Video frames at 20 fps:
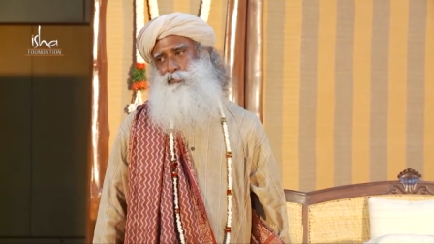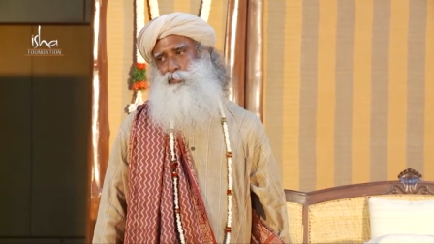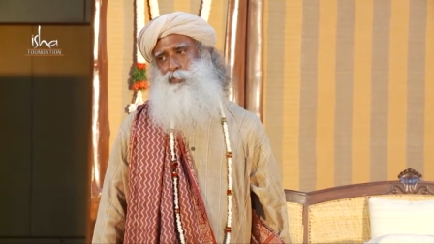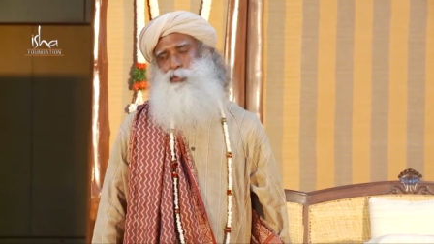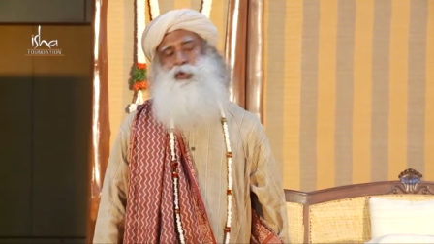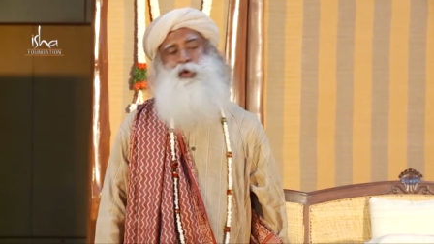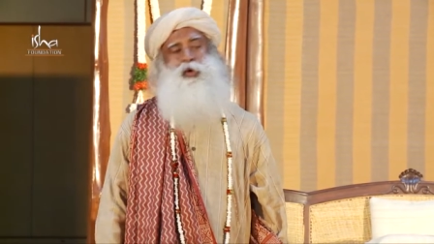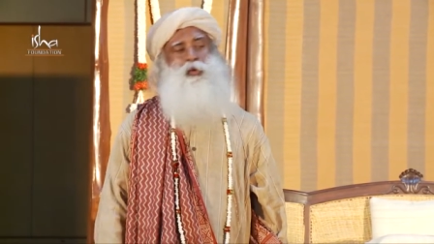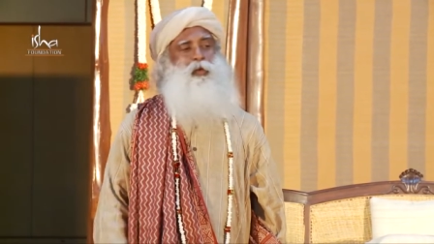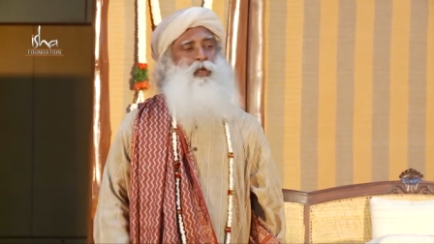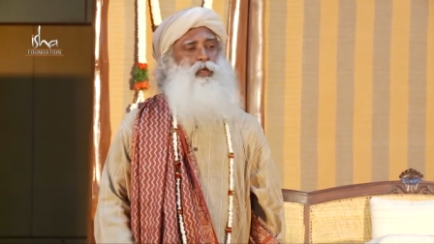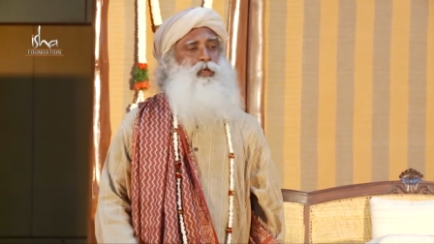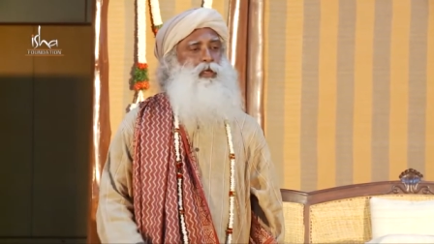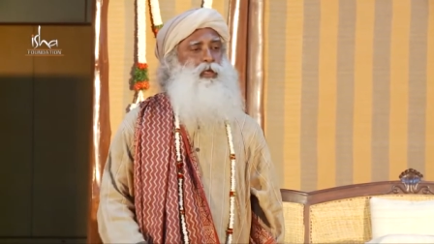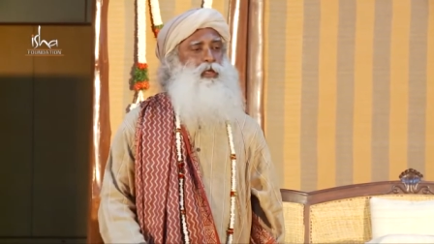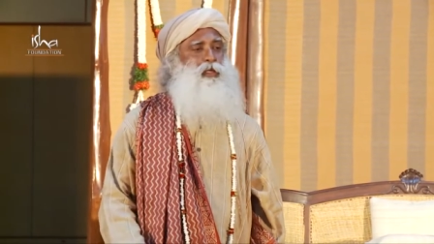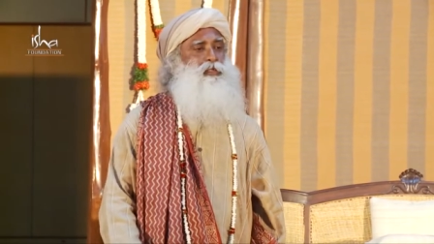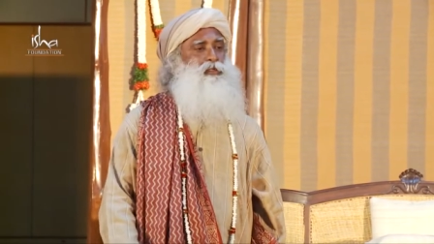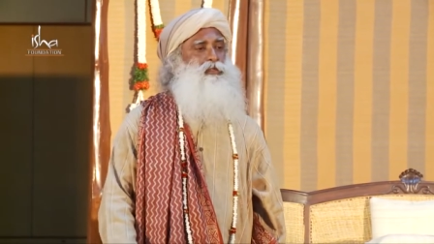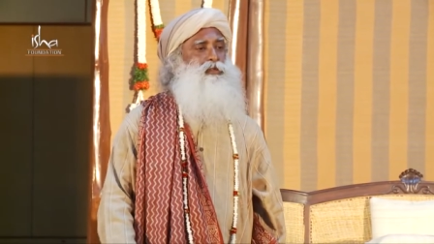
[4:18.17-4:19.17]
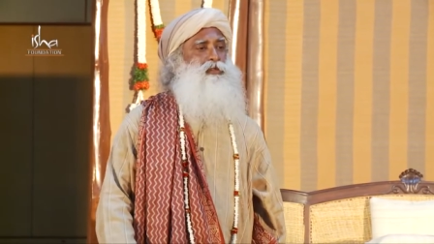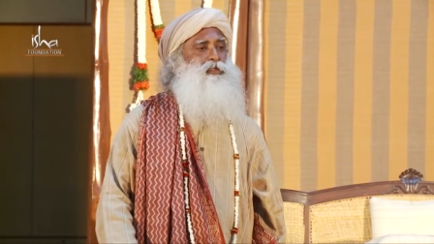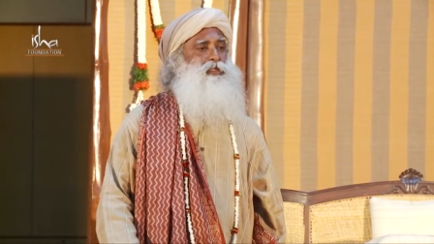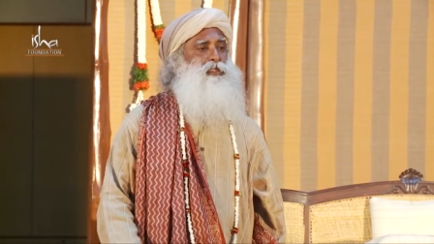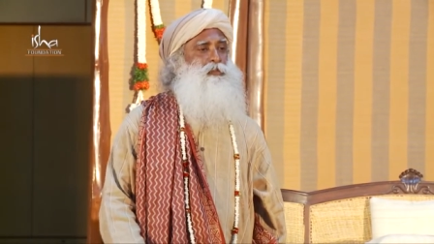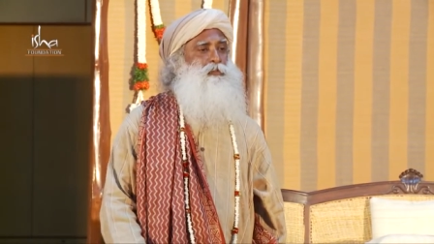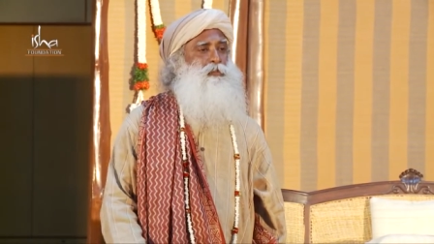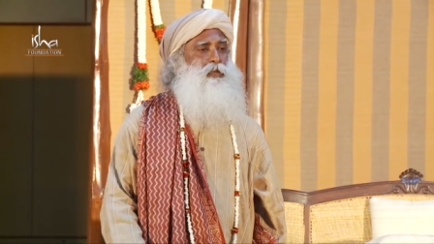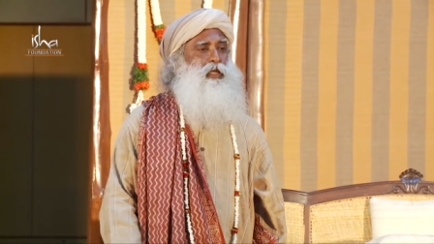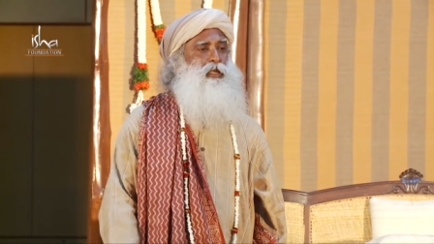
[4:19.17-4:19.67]
Nowhere else on
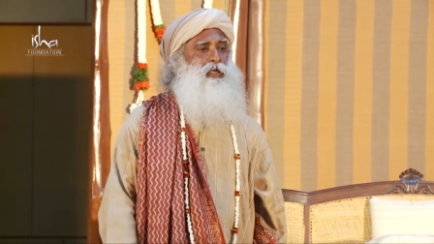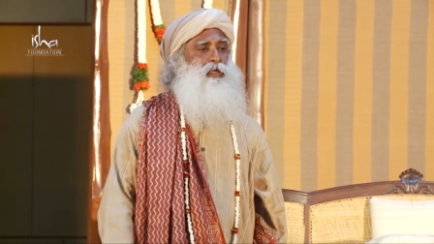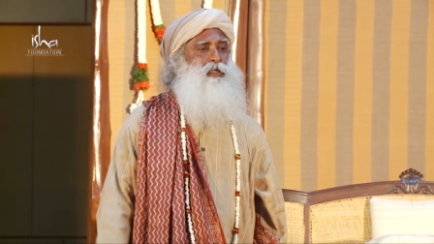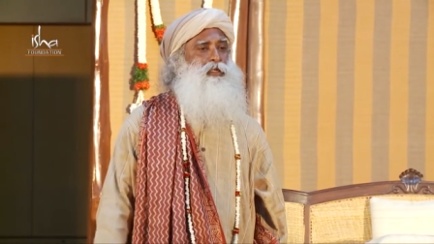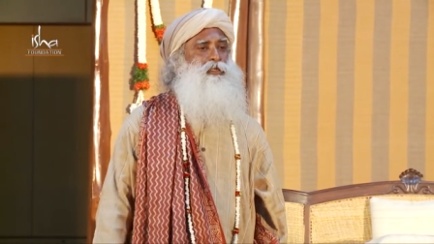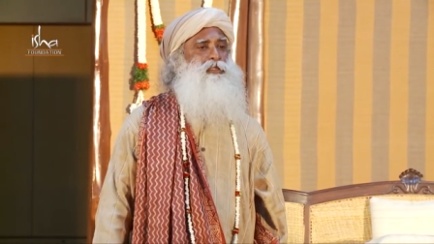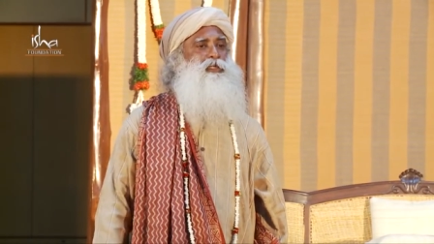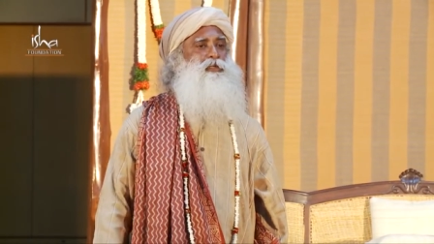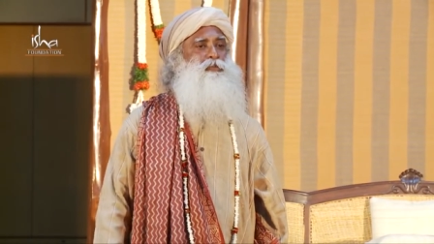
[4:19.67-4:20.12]
this planet is